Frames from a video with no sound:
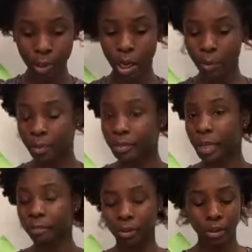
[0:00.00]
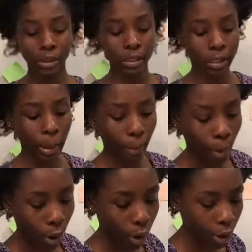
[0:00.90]
So I'm putting some
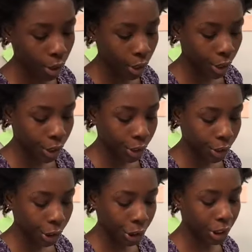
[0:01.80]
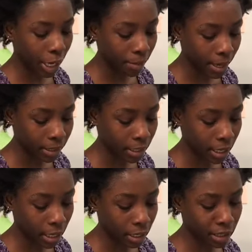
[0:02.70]
more shea
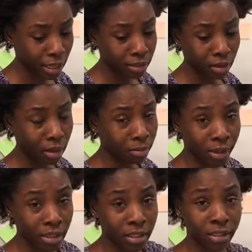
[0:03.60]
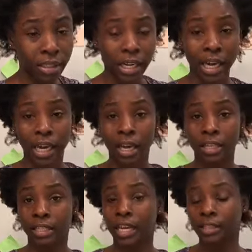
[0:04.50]
butter. That's all I'm using today
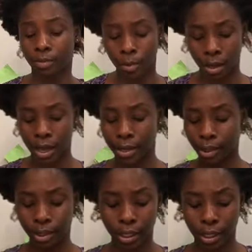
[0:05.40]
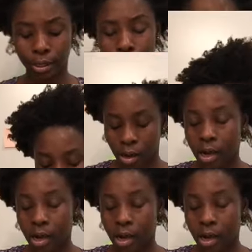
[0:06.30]
because that's what I usually use.